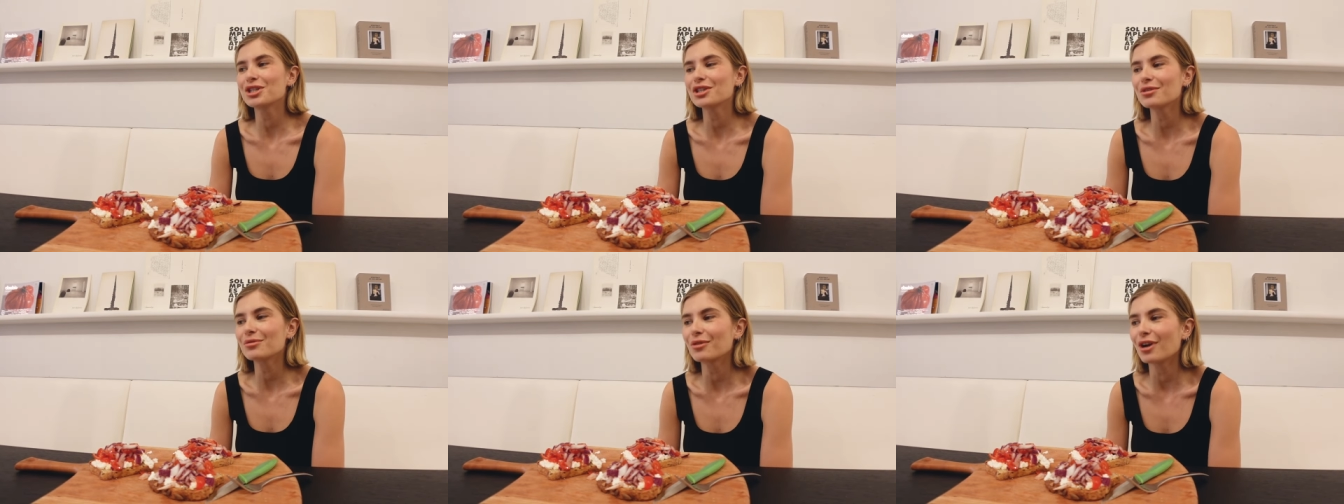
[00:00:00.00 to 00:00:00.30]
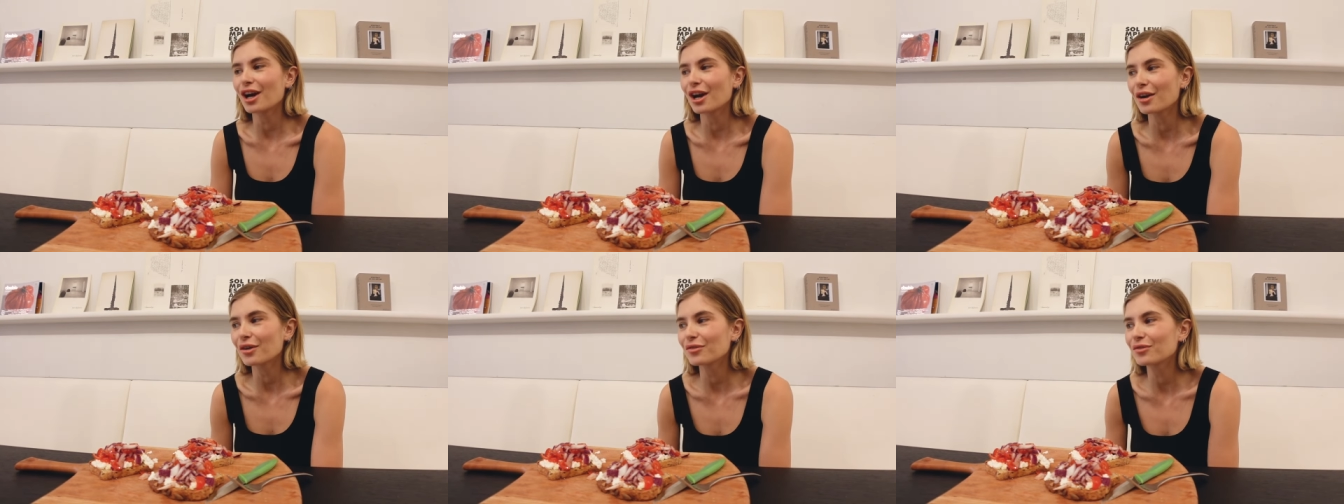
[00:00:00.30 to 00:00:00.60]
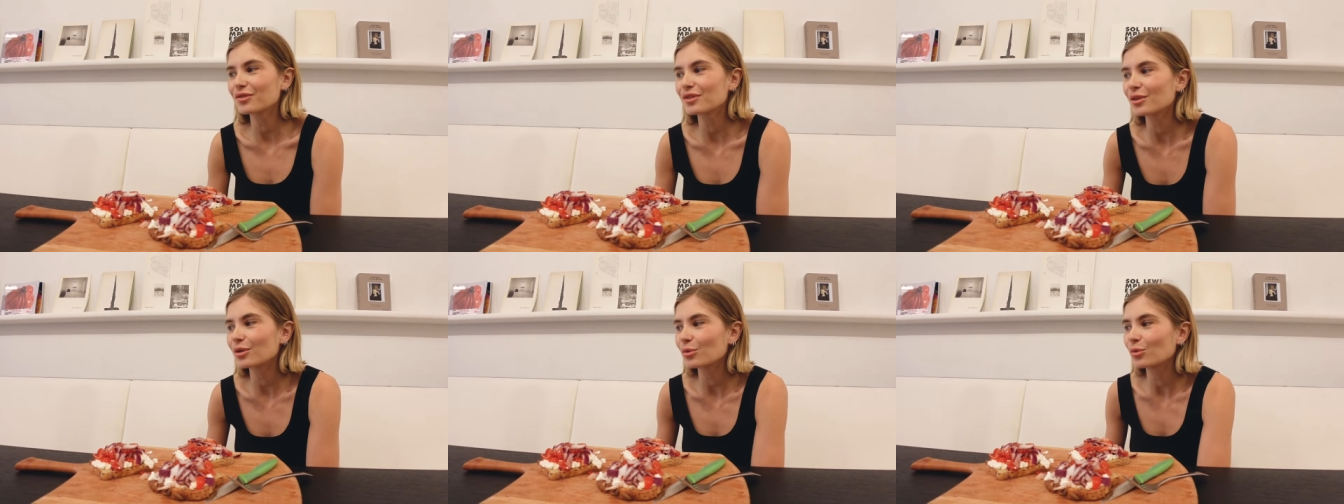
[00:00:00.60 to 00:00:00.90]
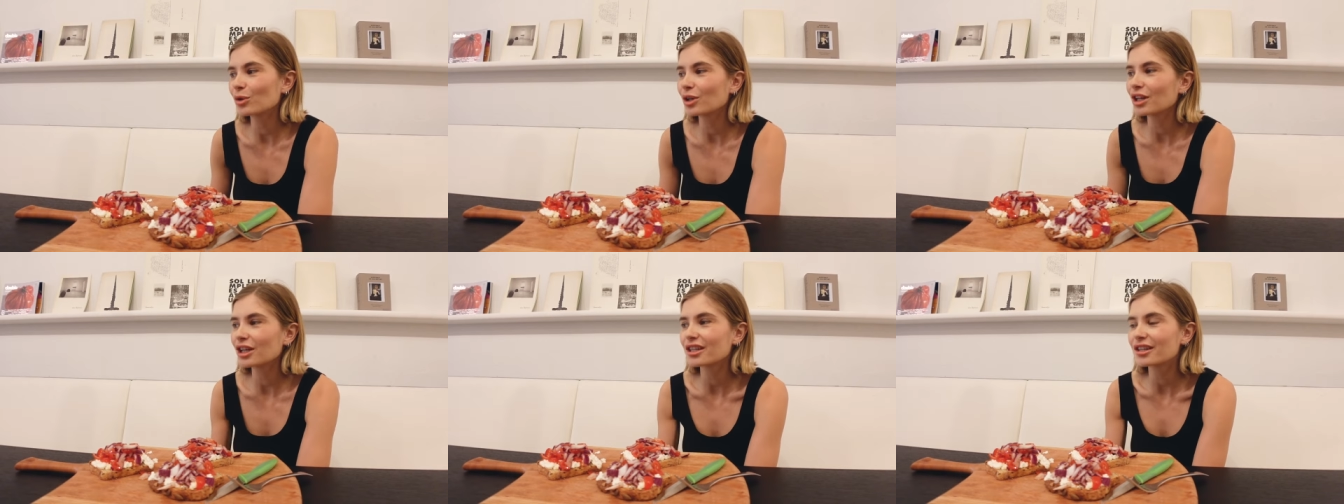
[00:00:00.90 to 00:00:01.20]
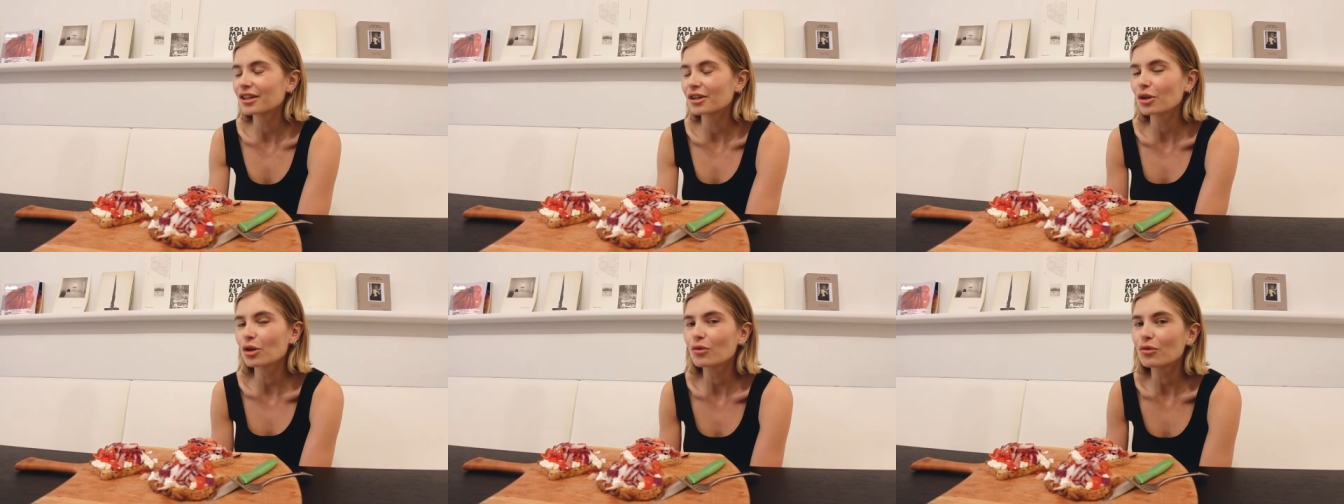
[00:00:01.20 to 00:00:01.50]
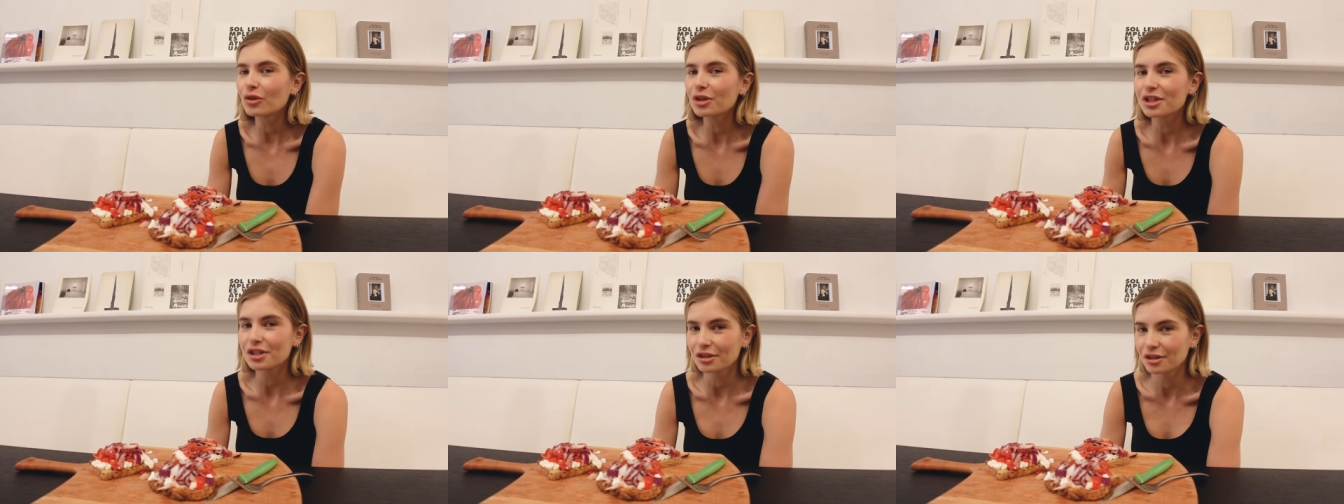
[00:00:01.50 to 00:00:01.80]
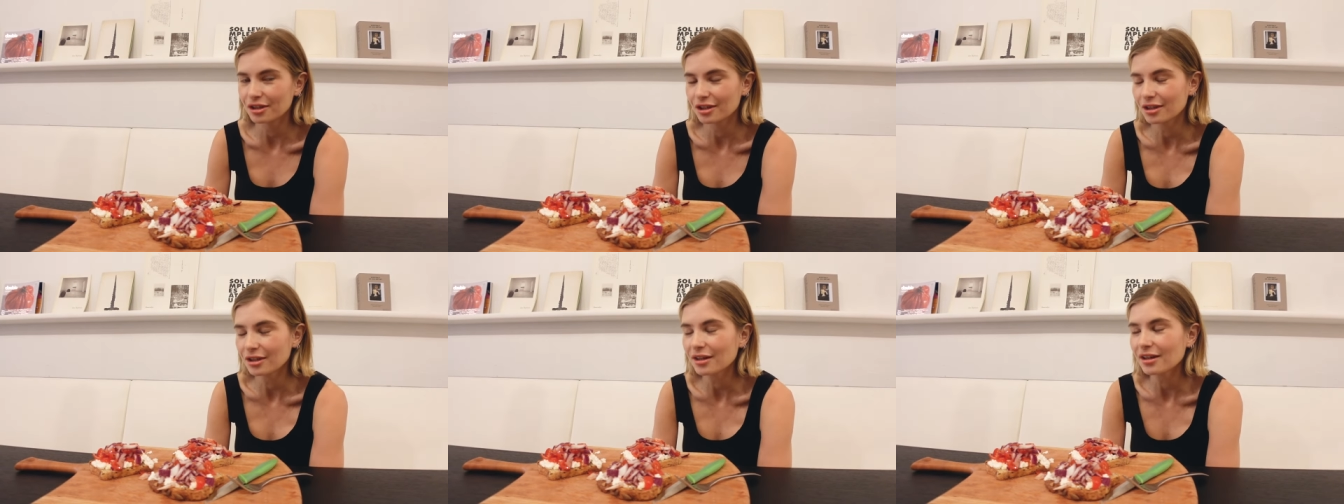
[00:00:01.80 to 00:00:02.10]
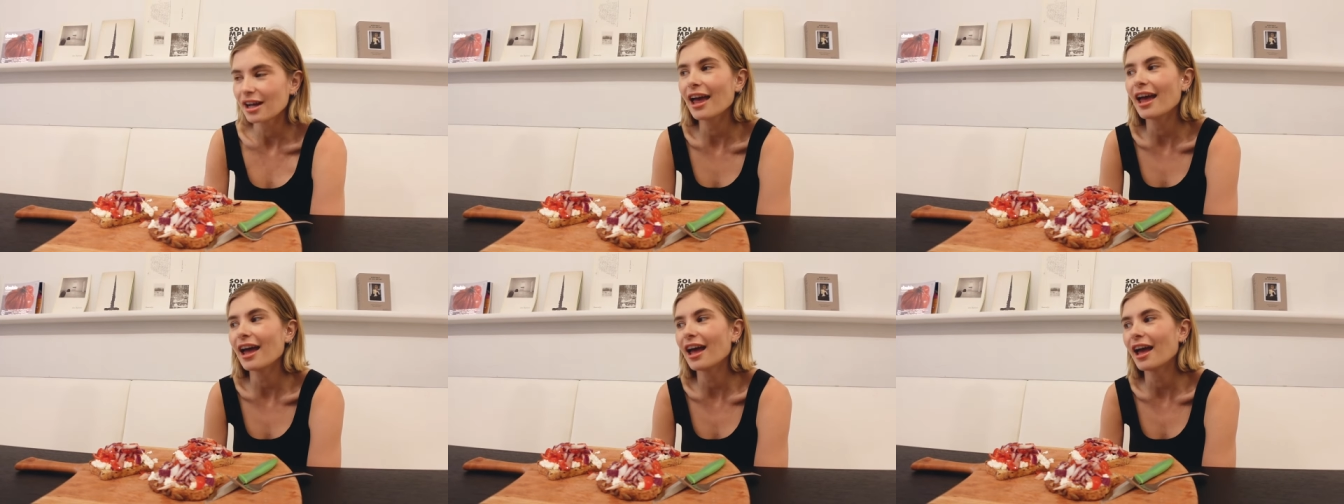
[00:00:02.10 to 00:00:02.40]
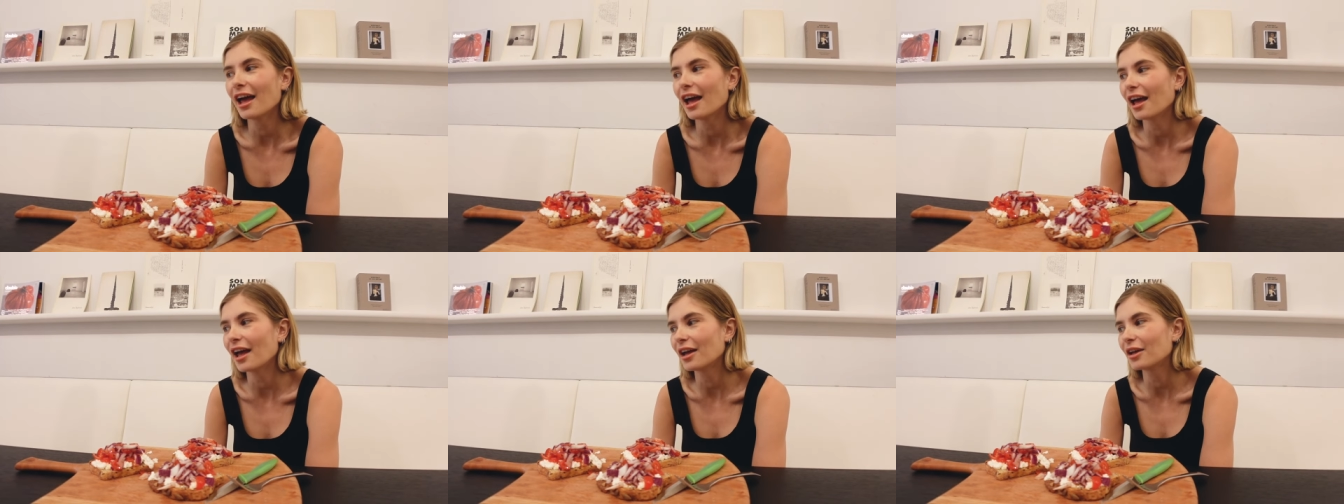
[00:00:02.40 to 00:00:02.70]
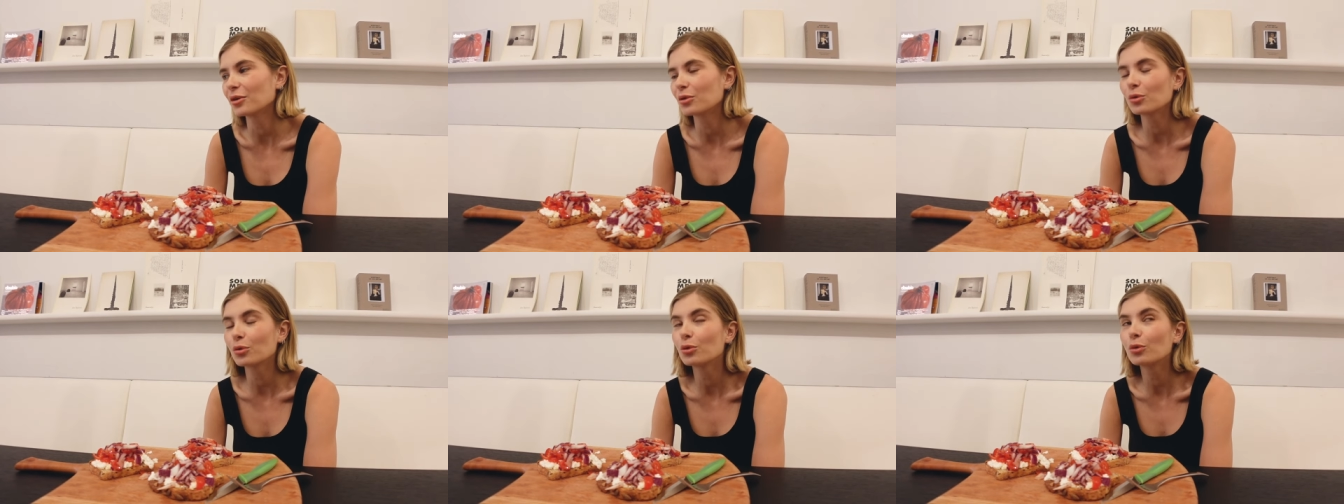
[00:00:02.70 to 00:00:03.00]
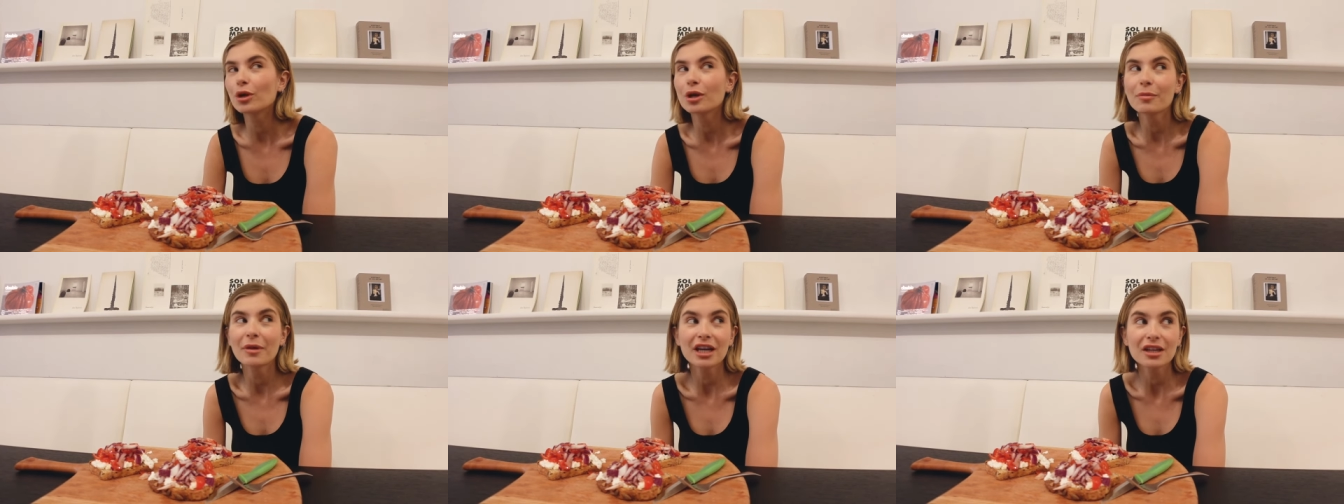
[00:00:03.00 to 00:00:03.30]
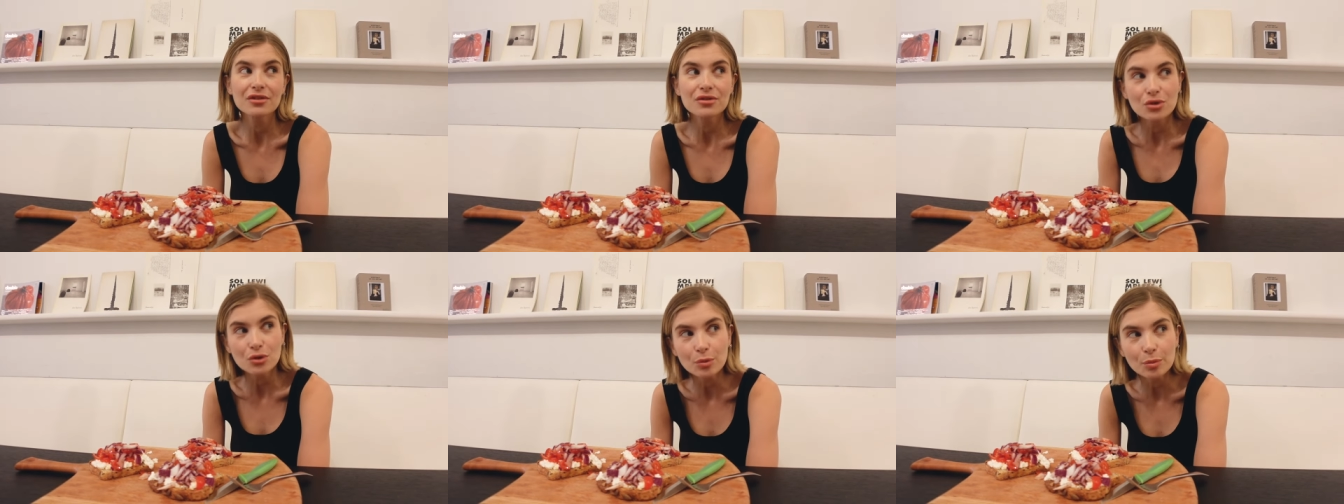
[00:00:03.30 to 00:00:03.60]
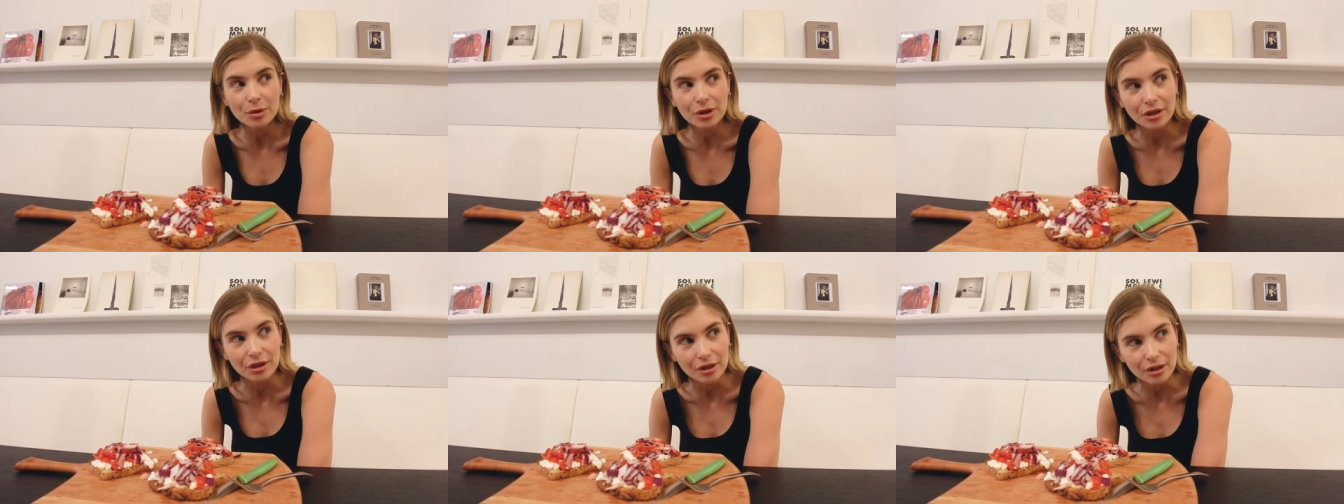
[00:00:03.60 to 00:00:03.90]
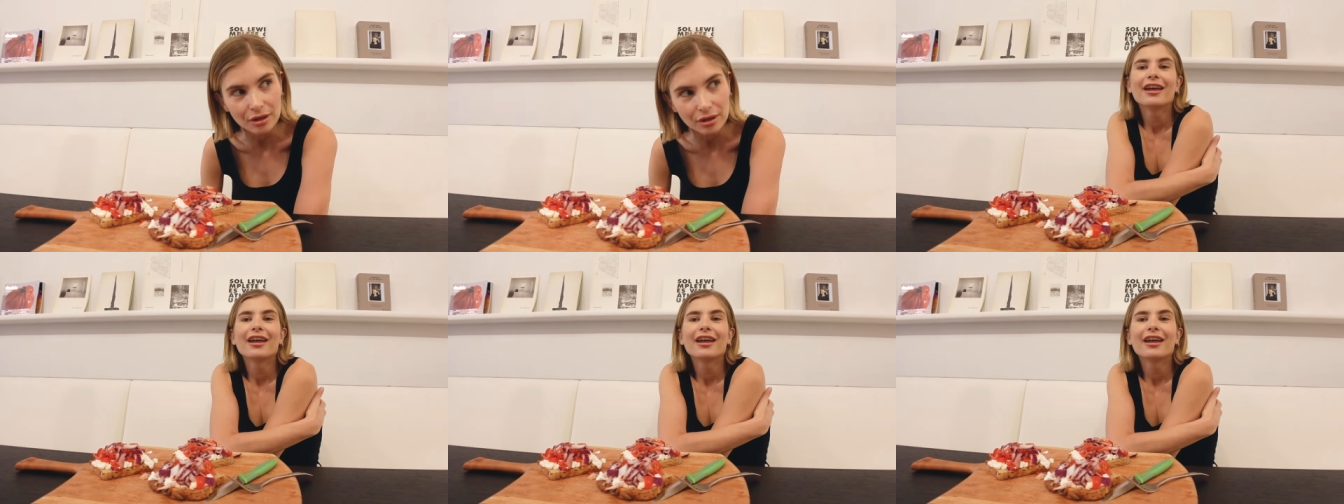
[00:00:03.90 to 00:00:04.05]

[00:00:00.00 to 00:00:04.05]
she arrived, we didn't go for dinner and we made soup here.